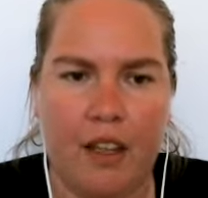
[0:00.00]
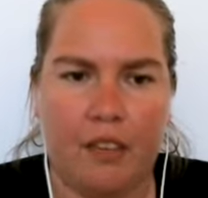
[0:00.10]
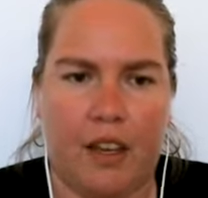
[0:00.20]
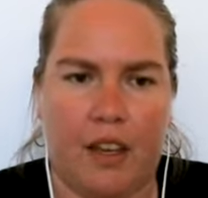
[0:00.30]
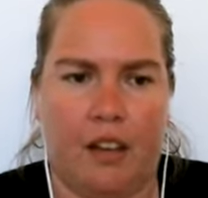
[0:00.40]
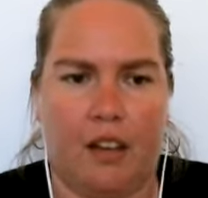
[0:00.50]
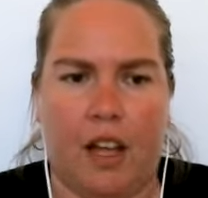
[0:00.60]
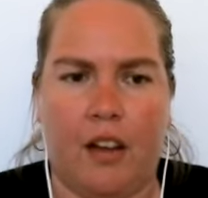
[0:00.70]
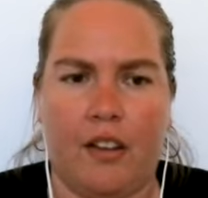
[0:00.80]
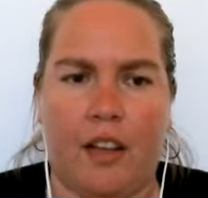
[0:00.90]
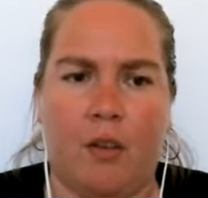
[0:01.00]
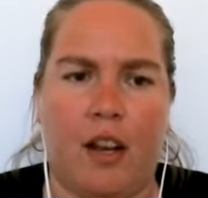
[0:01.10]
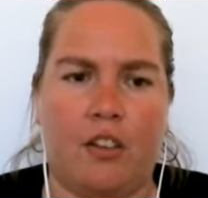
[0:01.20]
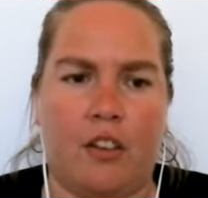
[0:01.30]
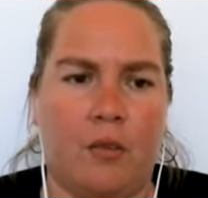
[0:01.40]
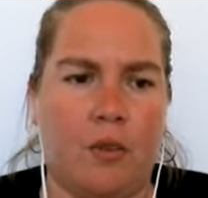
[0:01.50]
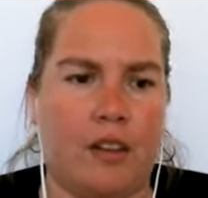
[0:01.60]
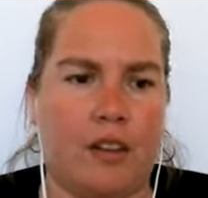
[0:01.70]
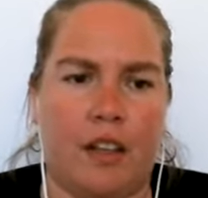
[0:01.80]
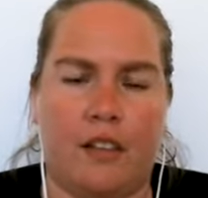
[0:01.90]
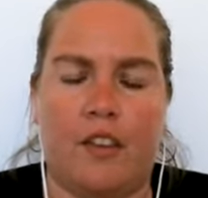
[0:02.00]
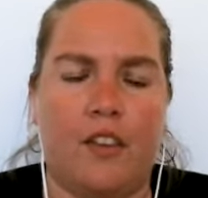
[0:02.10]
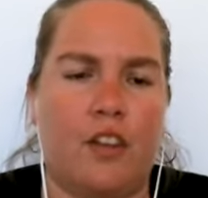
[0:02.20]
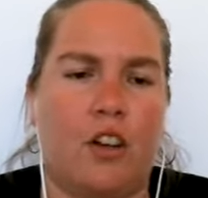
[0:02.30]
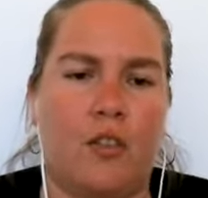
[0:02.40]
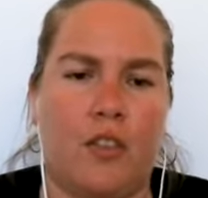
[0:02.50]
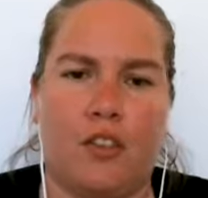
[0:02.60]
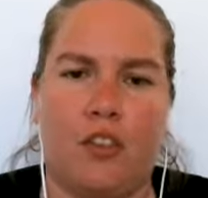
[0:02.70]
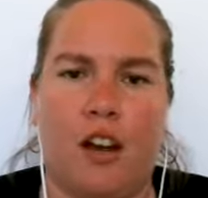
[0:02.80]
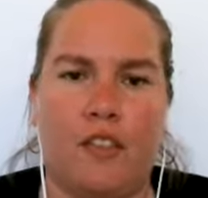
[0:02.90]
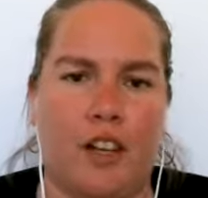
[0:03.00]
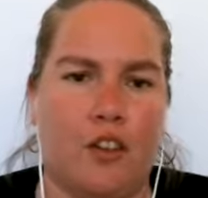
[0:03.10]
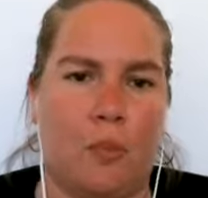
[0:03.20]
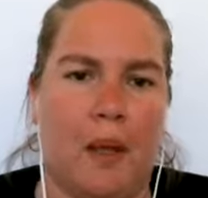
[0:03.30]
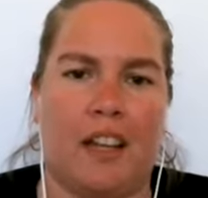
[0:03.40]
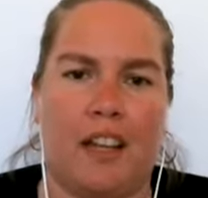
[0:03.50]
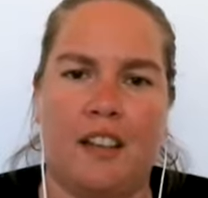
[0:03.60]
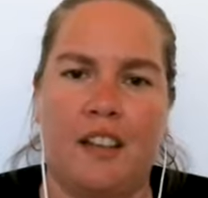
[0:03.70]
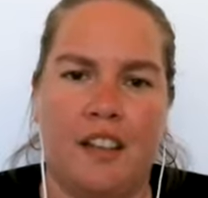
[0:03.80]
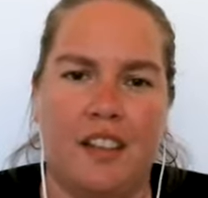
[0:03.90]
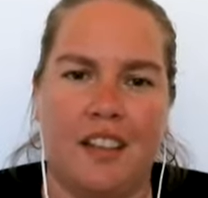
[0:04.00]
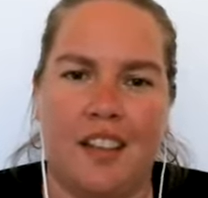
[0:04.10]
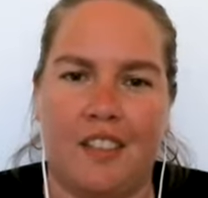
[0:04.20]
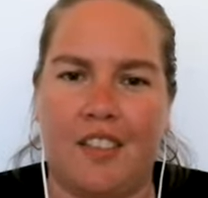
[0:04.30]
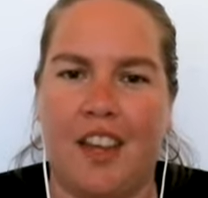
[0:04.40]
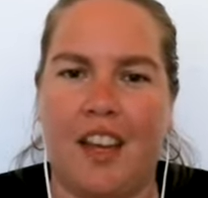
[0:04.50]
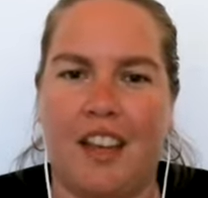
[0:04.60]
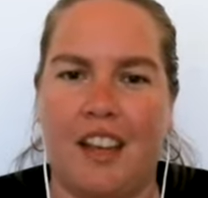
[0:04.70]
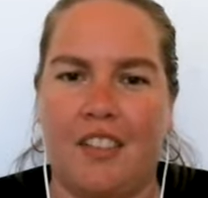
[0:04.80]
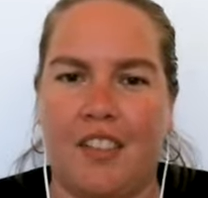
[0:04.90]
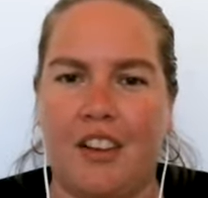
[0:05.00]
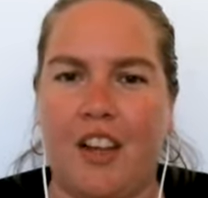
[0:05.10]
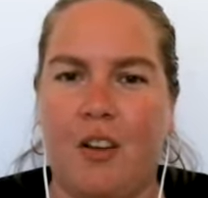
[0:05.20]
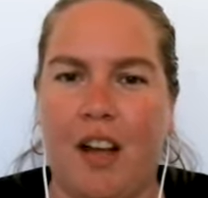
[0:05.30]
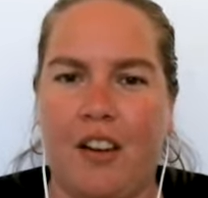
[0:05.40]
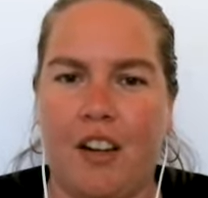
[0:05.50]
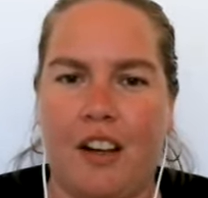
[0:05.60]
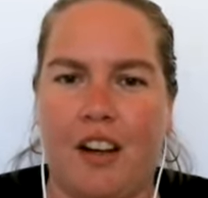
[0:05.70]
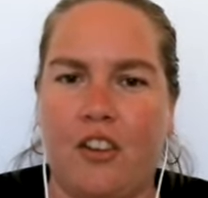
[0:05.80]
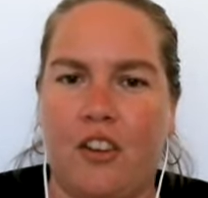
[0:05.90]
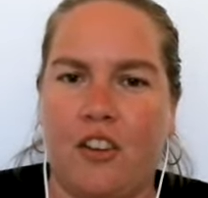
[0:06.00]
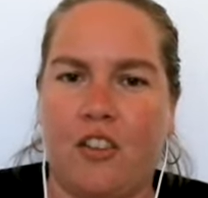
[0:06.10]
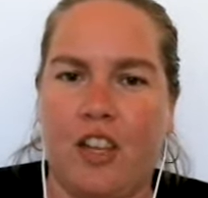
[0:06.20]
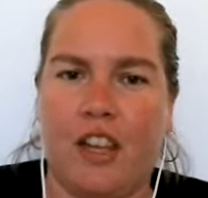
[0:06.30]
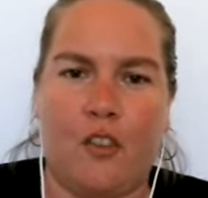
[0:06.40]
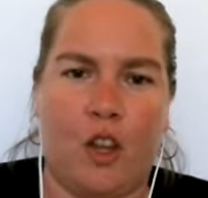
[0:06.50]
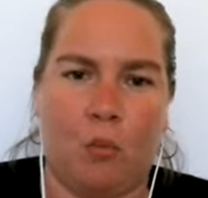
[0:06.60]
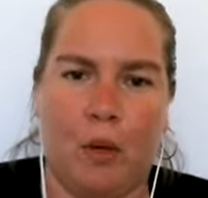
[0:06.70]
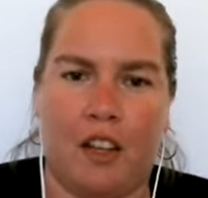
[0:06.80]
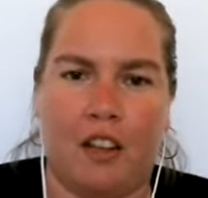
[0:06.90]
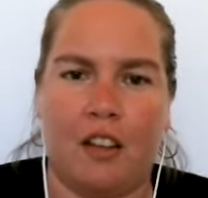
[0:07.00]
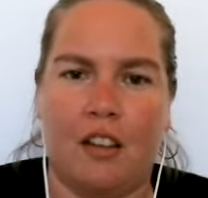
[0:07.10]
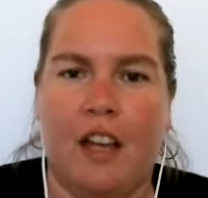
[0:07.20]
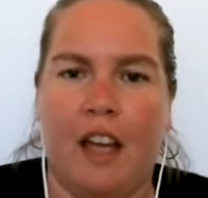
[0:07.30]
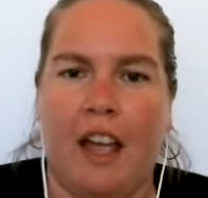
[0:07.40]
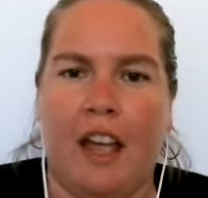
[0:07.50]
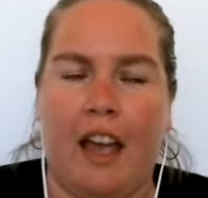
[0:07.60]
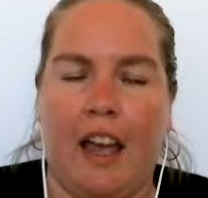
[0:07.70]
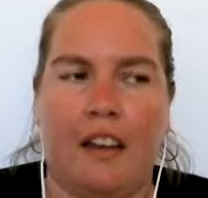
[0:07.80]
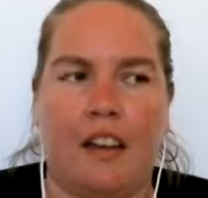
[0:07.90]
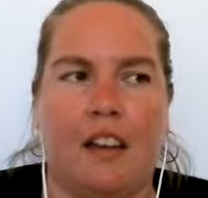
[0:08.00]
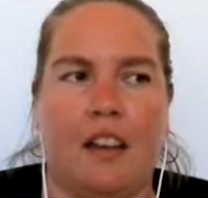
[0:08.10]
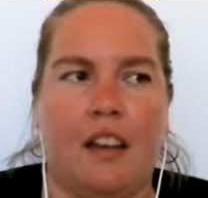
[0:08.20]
they'll go for the soft underbelly. If they know how to get under your skin, they will. And